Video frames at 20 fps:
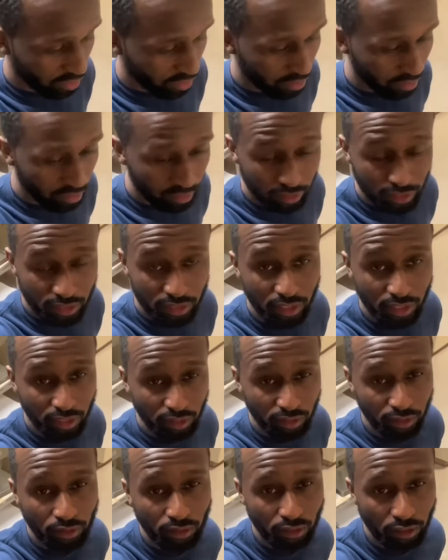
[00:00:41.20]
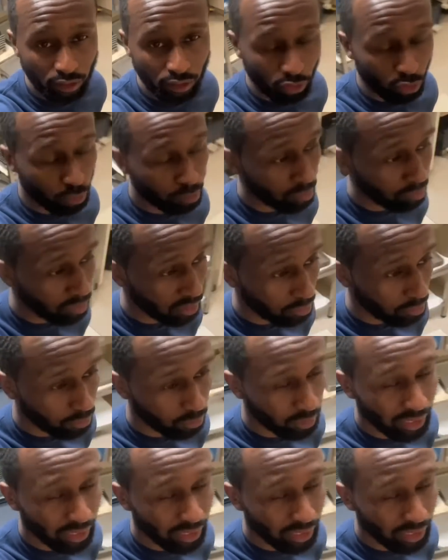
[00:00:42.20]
to understand a group of people